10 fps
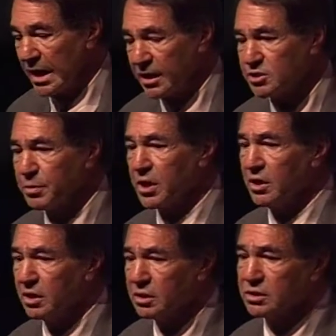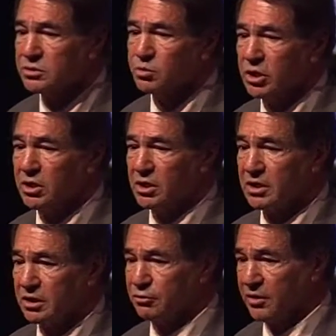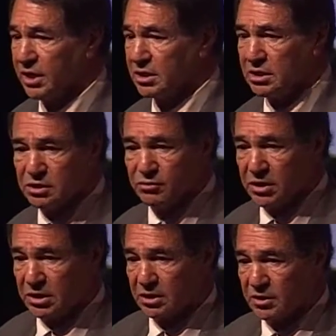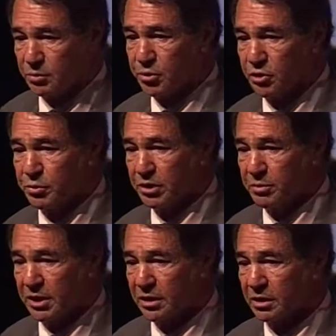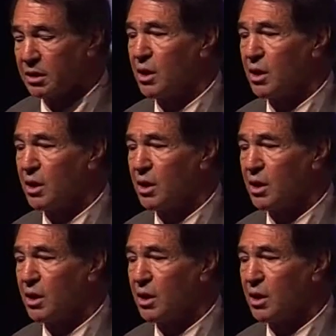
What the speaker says: And it's because we're not, in fact, intervening in the appropriate manner.